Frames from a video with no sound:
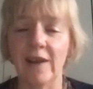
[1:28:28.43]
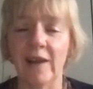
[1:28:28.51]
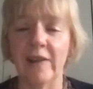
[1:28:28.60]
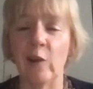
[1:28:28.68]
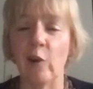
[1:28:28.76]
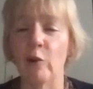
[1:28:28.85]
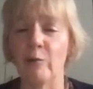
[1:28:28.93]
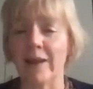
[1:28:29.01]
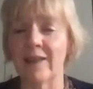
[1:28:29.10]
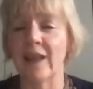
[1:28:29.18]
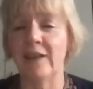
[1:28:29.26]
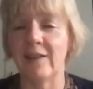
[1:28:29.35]
And I think Ottmar
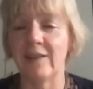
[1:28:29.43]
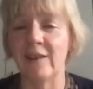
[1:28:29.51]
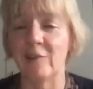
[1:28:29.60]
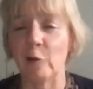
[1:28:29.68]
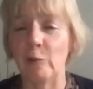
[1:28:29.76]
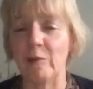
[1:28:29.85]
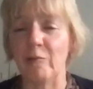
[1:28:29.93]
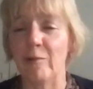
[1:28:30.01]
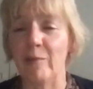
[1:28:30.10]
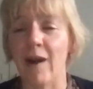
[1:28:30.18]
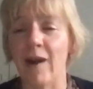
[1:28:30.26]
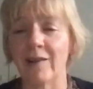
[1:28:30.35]
said this in his opening
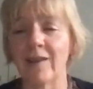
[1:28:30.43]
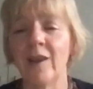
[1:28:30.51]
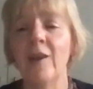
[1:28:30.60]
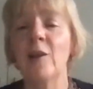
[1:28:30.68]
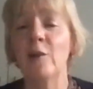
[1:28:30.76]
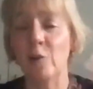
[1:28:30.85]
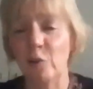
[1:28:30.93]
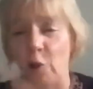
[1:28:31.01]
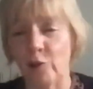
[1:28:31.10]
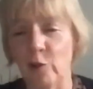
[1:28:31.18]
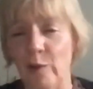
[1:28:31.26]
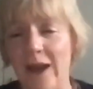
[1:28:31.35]
remarks
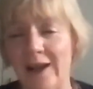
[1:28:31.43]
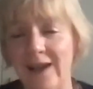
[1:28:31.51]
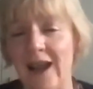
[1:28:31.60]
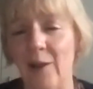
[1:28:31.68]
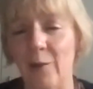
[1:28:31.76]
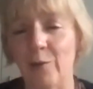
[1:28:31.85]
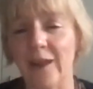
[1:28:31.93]
not to act now.